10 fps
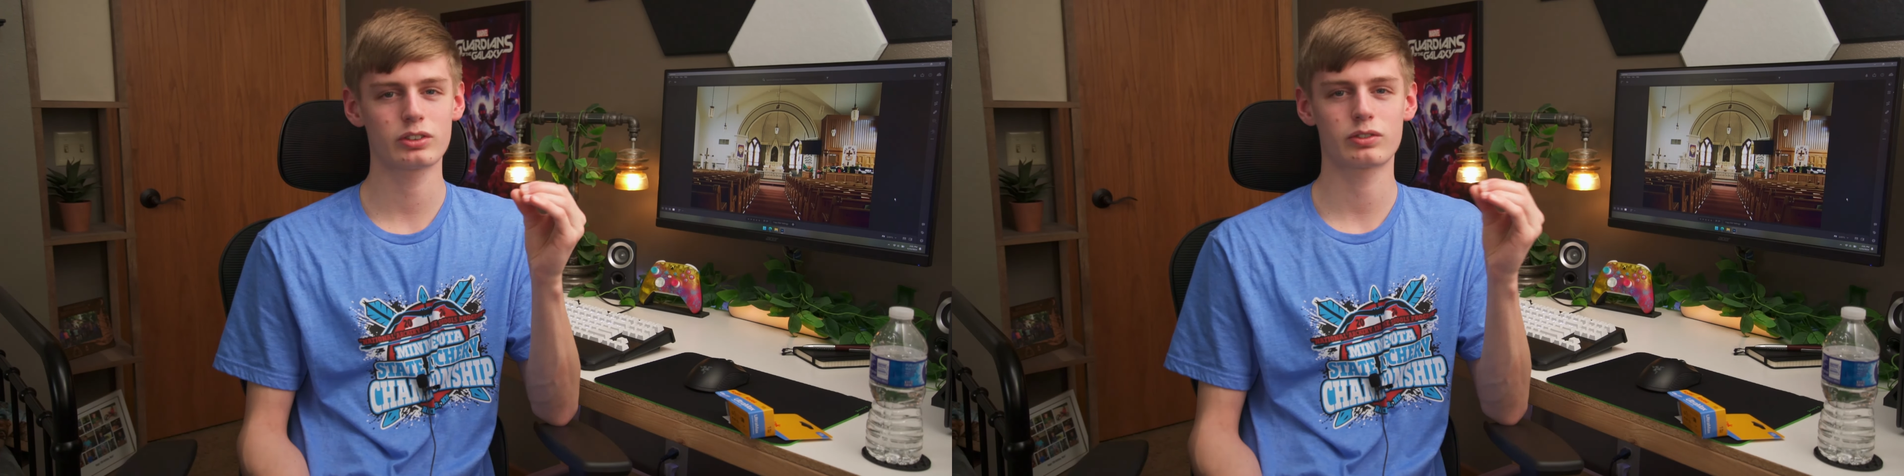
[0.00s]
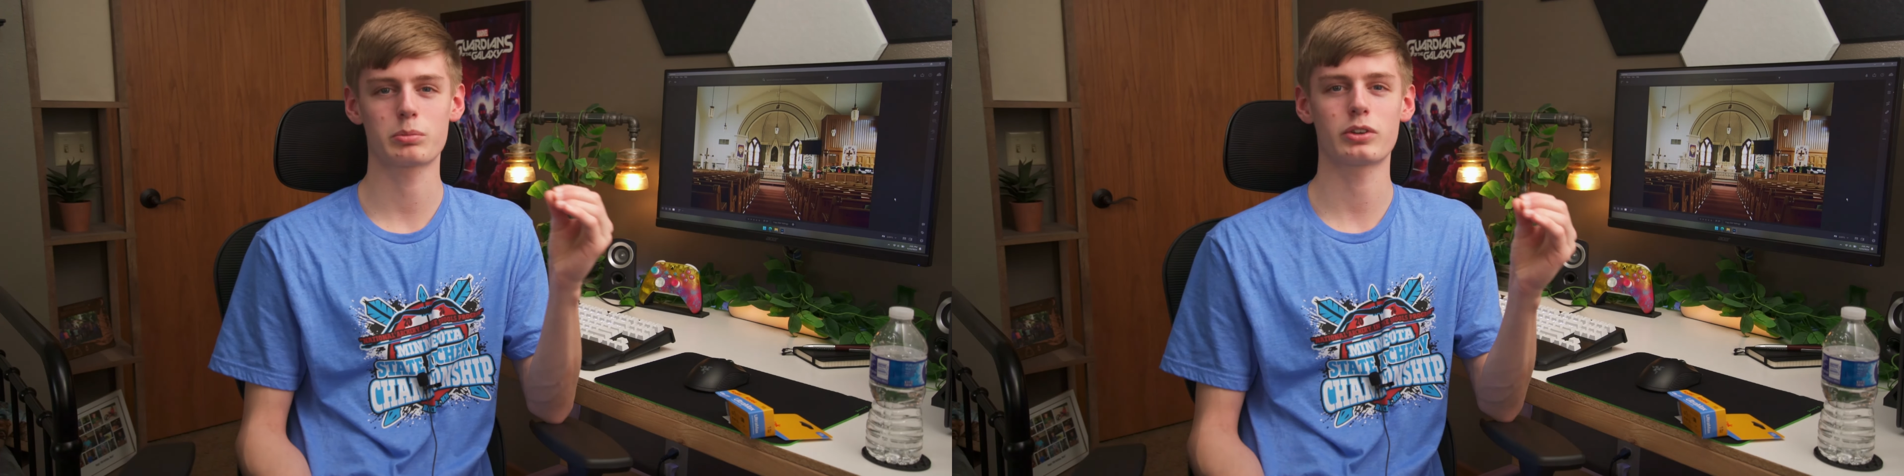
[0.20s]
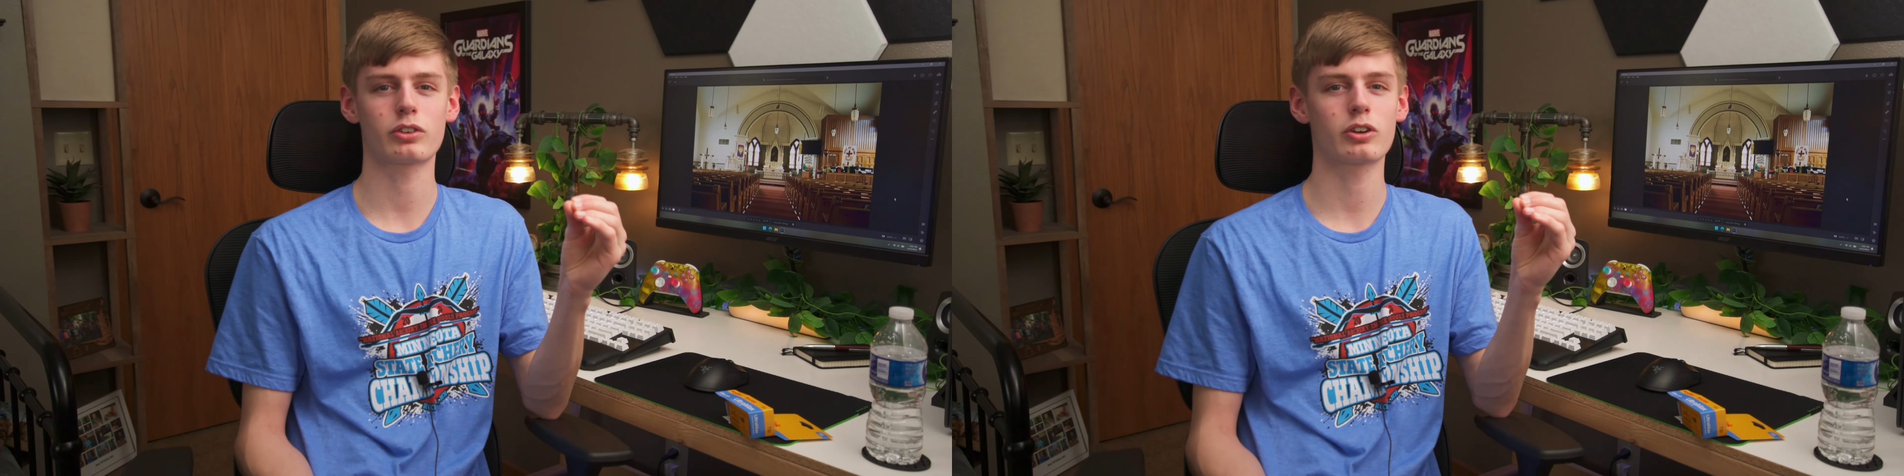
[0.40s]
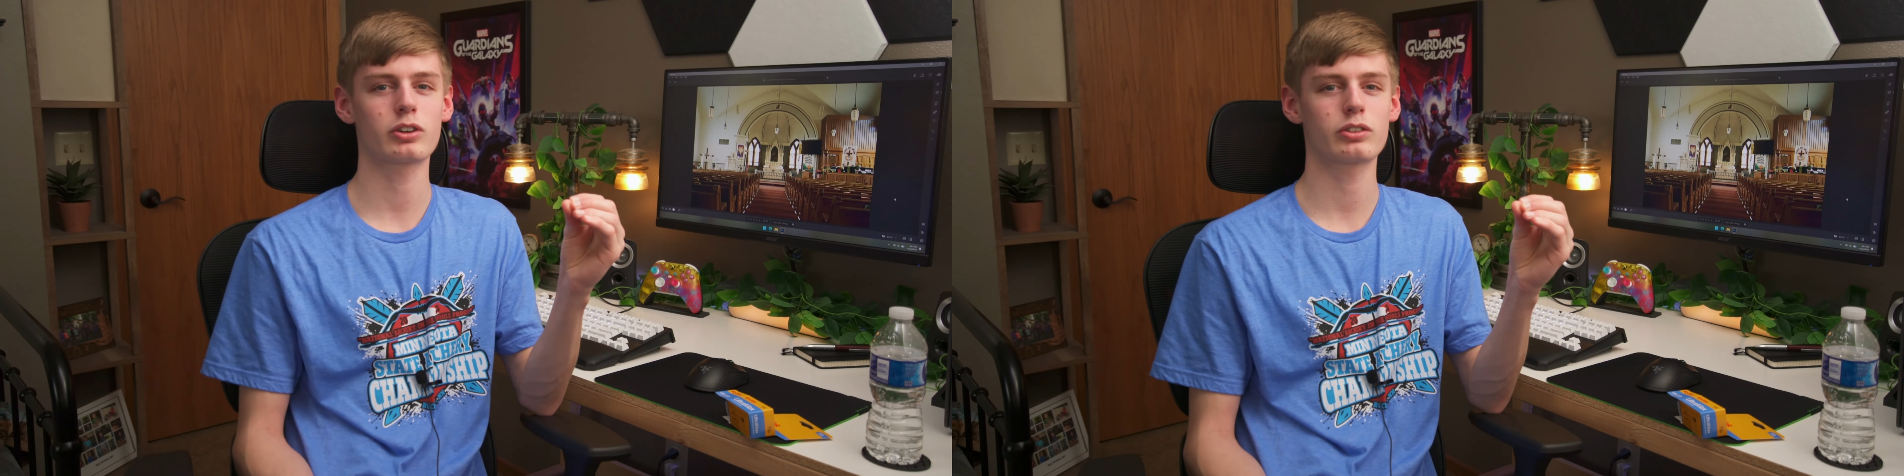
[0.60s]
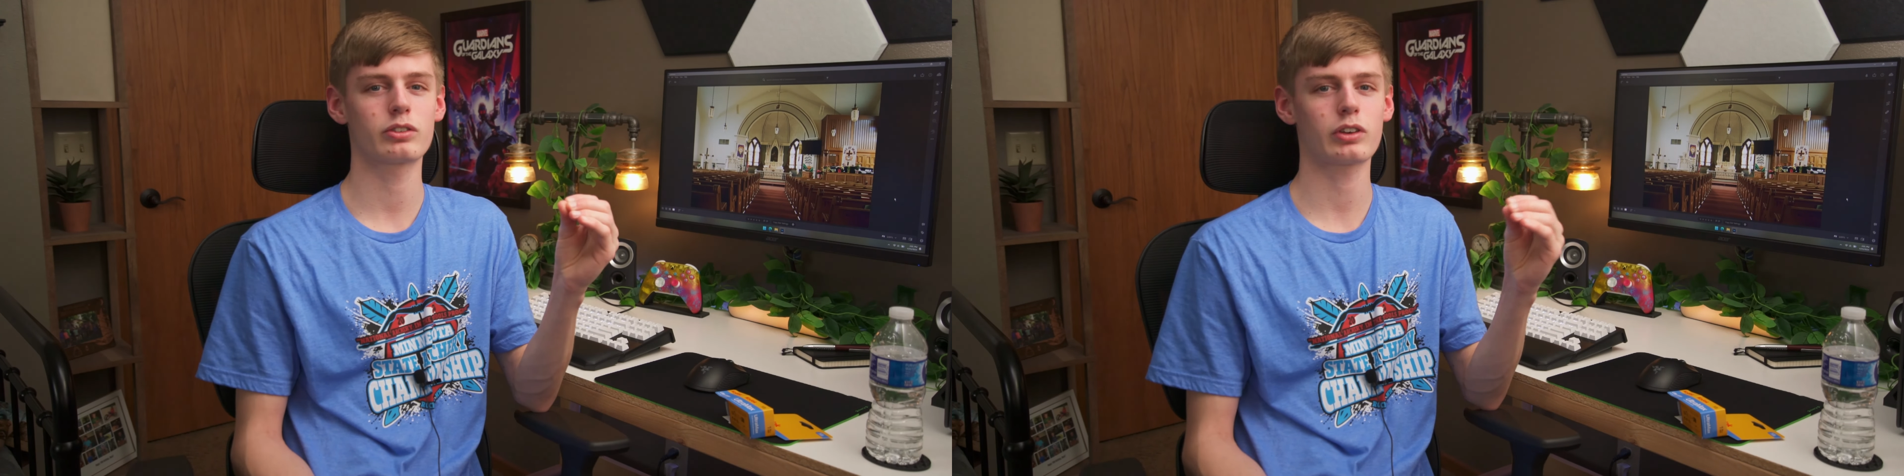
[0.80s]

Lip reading: from these curtains,